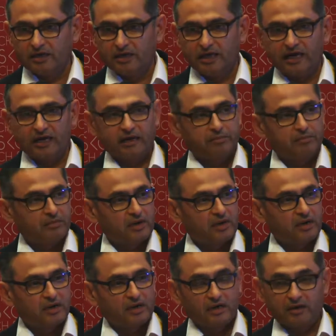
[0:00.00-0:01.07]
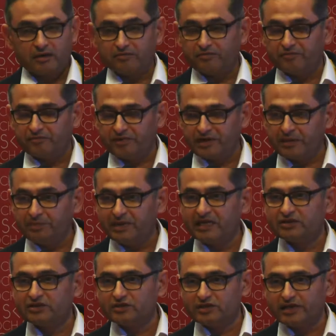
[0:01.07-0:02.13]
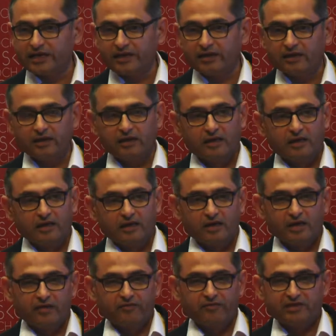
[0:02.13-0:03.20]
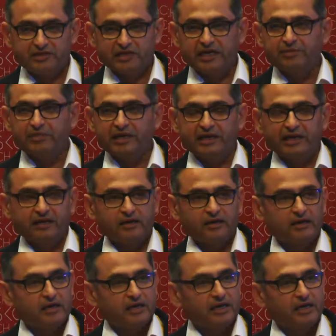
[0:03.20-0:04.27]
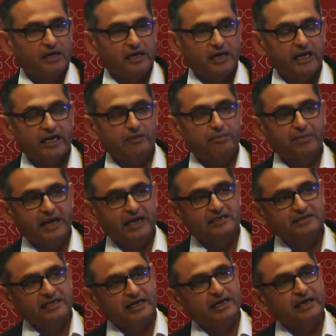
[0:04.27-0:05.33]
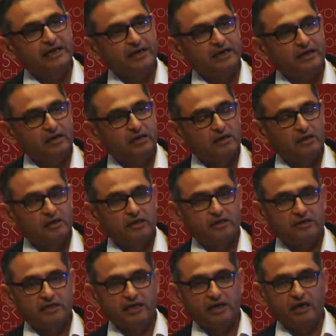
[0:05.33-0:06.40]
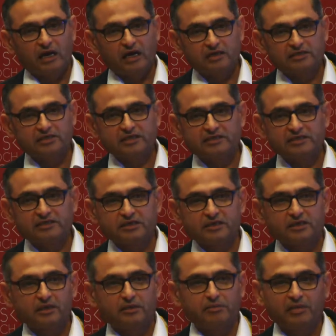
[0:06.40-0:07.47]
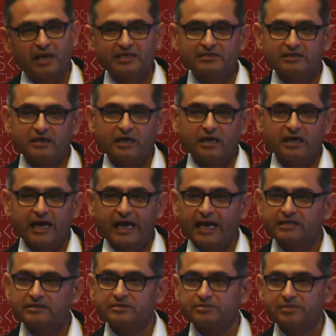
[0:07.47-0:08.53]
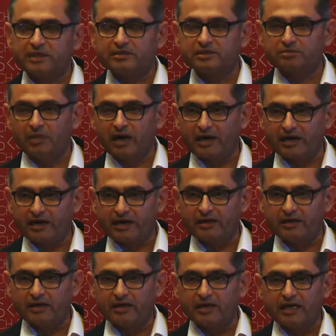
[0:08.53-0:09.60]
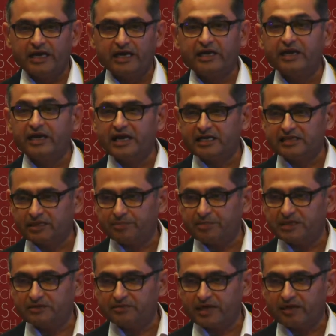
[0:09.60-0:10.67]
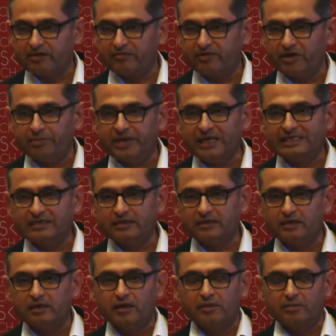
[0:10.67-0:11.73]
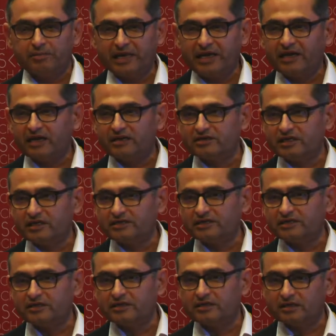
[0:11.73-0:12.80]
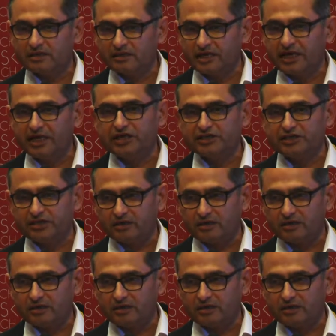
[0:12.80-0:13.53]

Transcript: And I'm very pleased to say, with 3 million, it makes India the largest Mastercard acceptance market in Asia Pacific. We have beaten many countries in the Asia